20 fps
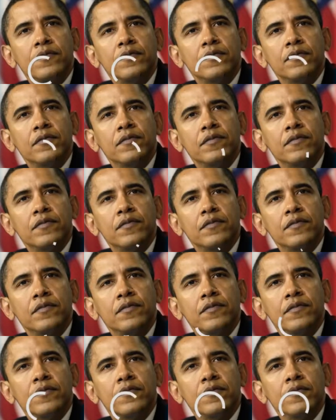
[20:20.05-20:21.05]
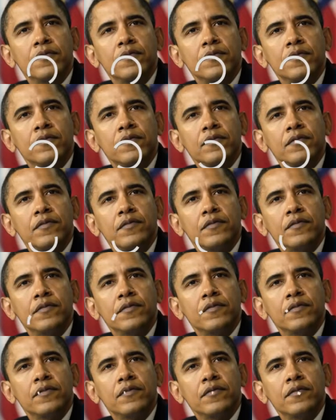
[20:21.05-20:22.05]

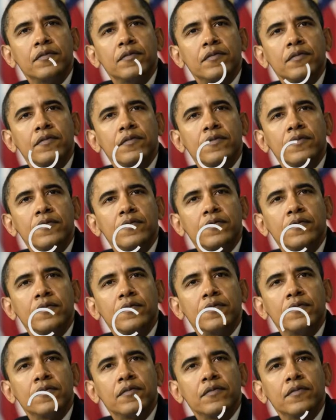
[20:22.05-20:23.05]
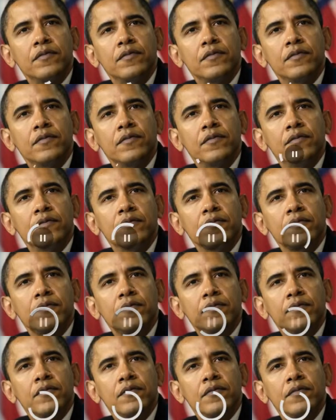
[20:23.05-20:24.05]

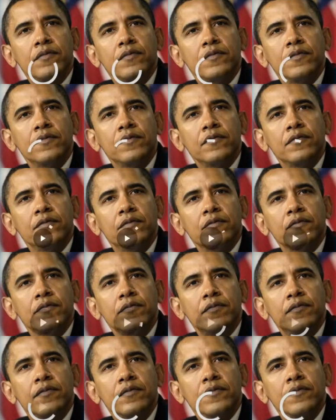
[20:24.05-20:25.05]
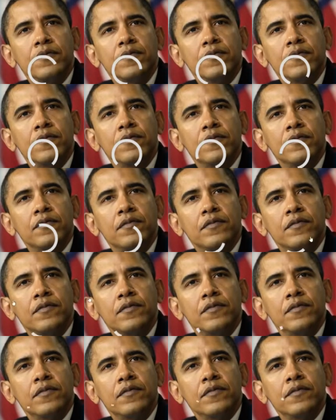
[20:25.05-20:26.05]

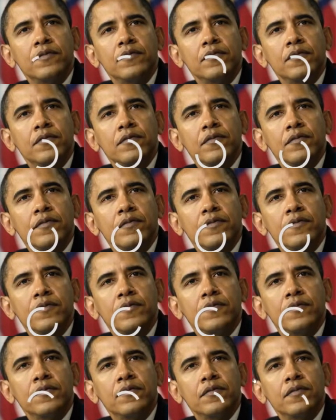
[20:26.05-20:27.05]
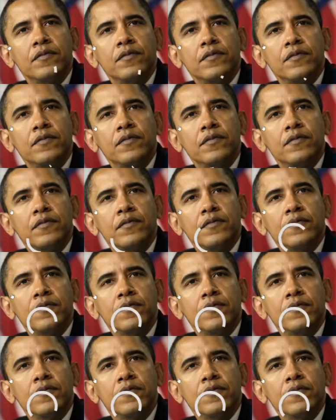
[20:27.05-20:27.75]
(no one is talking)